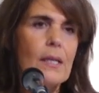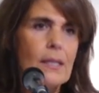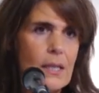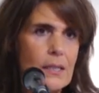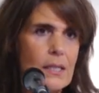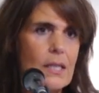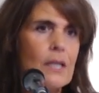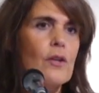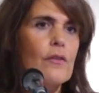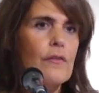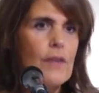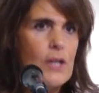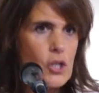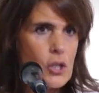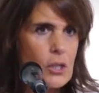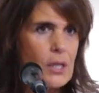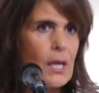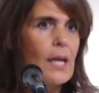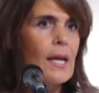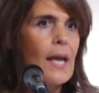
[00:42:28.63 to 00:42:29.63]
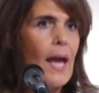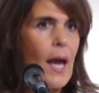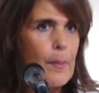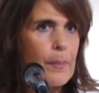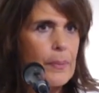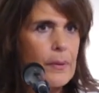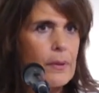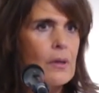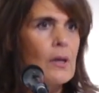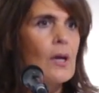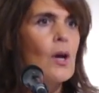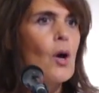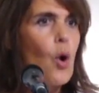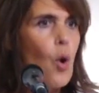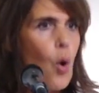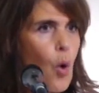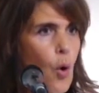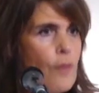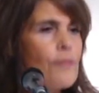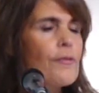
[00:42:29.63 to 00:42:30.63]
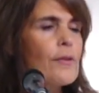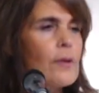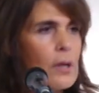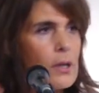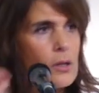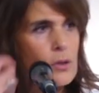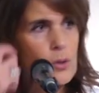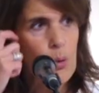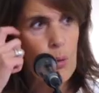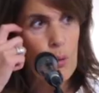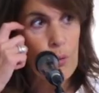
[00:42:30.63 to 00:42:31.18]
that innovation can happen over and